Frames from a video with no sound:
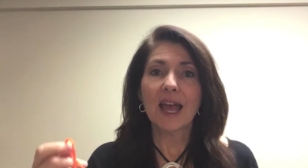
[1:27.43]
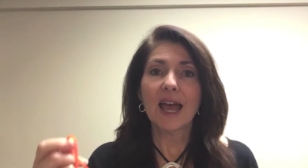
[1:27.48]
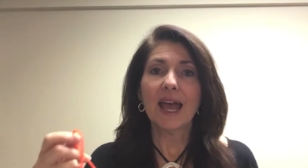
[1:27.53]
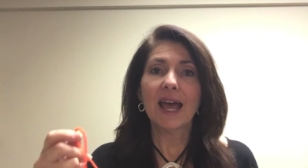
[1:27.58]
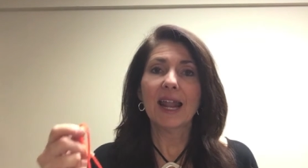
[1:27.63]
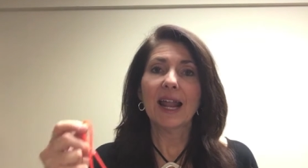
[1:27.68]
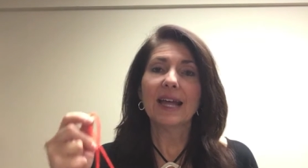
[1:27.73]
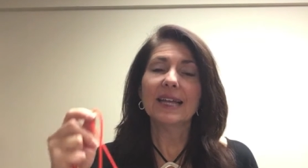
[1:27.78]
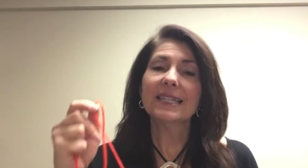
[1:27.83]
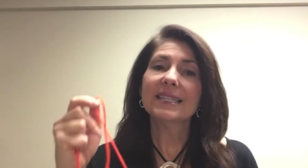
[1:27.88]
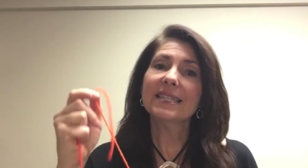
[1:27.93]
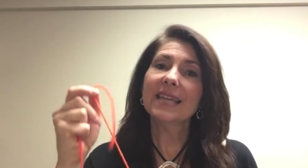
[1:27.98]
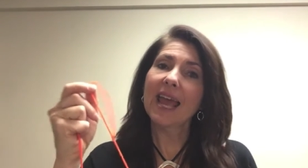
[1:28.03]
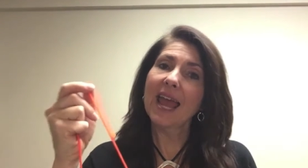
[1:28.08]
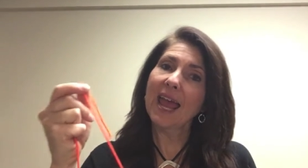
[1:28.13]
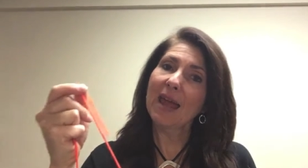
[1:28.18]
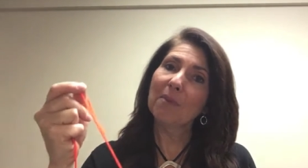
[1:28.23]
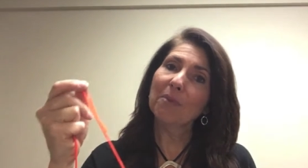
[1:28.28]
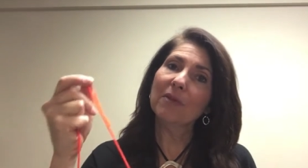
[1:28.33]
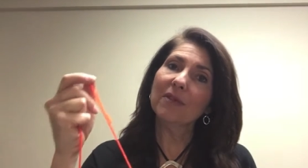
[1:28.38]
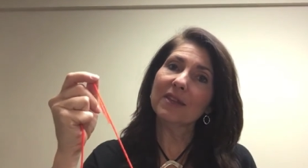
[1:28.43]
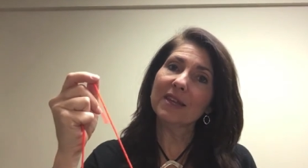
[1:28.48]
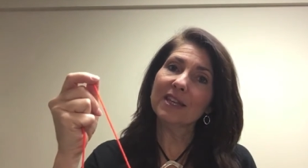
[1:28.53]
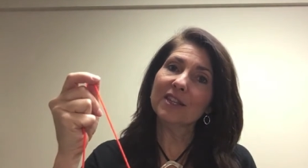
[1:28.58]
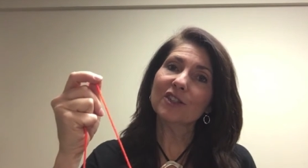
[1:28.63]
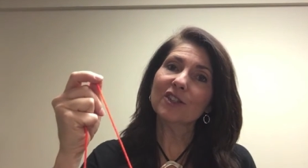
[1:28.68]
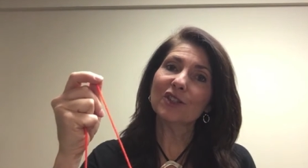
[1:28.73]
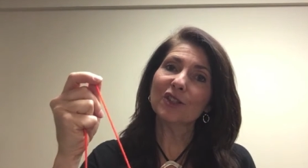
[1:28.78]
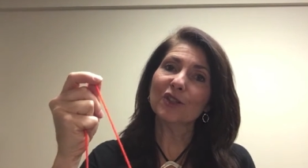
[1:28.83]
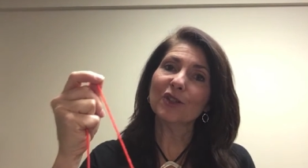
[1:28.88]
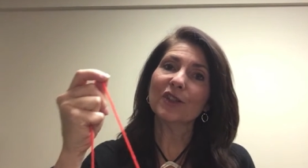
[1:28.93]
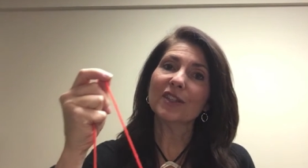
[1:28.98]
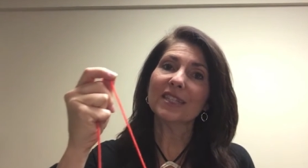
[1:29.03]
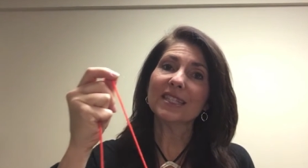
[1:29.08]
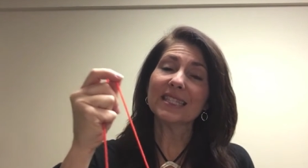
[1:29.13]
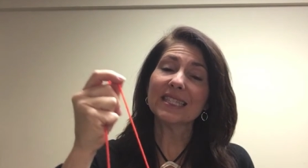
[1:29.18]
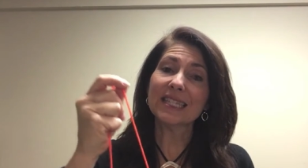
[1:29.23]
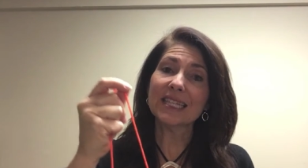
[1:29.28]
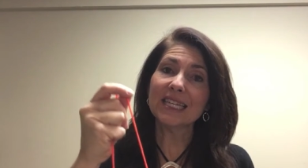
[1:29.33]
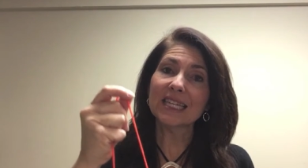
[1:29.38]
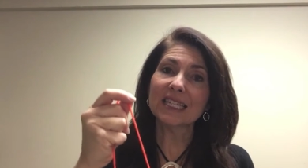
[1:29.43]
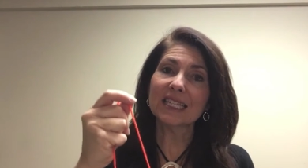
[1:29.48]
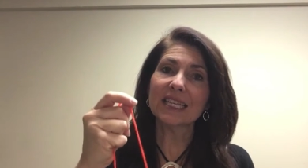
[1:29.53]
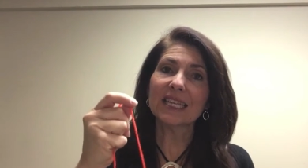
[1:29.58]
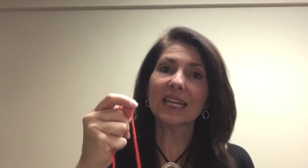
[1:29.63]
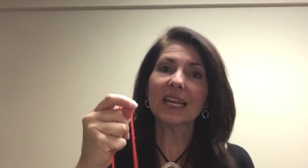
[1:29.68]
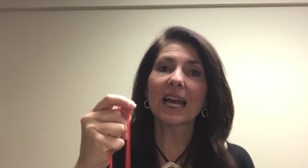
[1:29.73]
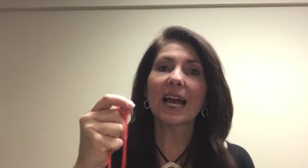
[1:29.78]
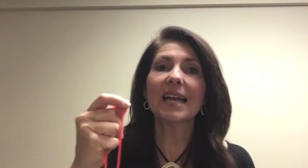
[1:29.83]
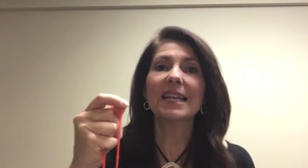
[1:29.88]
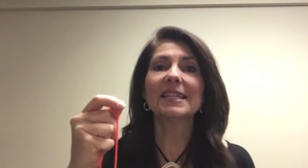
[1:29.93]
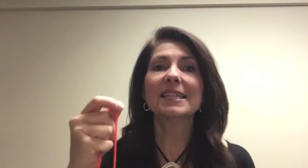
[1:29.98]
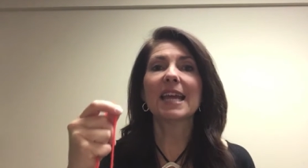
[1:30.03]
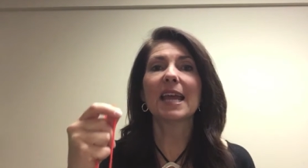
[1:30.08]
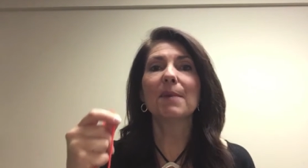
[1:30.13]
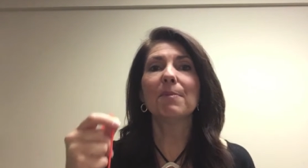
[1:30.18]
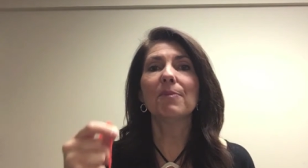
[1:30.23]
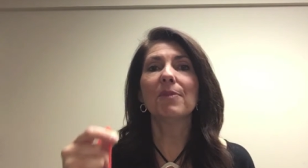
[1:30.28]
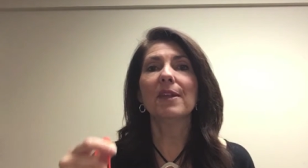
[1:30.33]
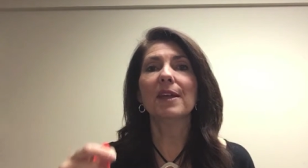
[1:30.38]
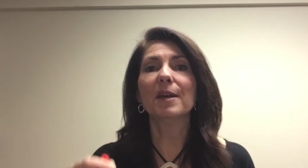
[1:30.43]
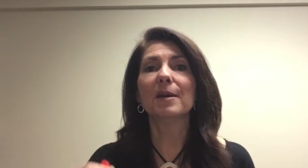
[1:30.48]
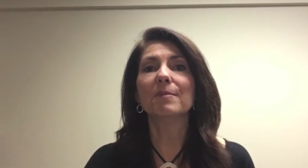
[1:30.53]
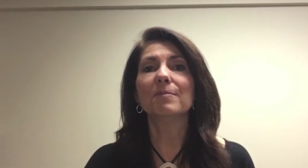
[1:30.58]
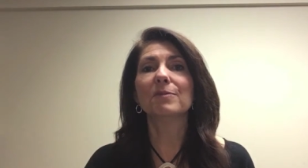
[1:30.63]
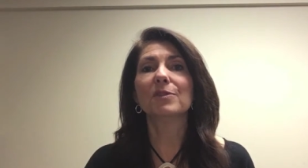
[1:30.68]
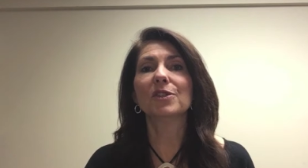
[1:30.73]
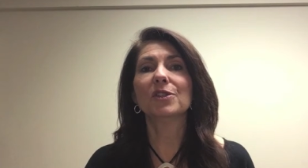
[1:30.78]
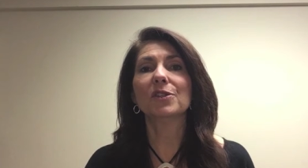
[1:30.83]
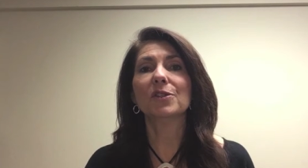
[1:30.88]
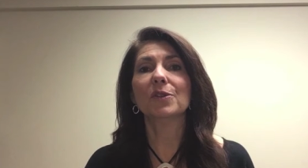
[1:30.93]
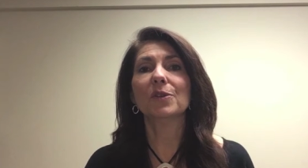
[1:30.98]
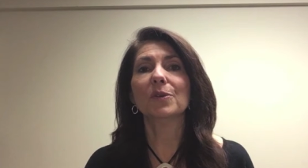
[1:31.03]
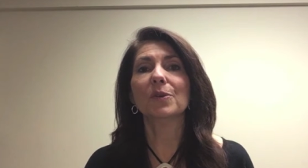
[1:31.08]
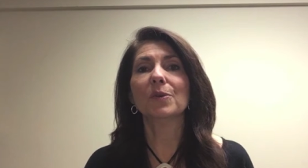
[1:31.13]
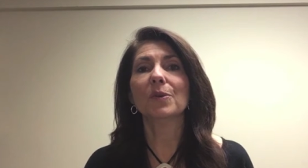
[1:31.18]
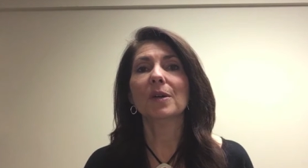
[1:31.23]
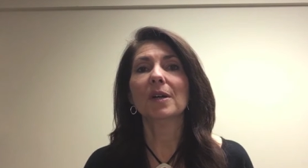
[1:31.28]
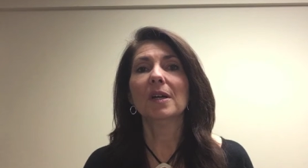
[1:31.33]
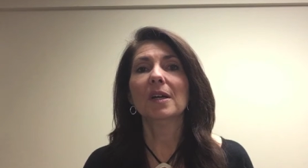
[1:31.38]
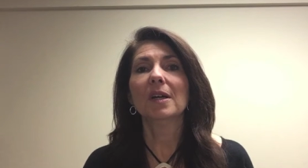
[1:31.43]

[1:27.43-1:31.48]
and I tape these to the ceiling. I tape them to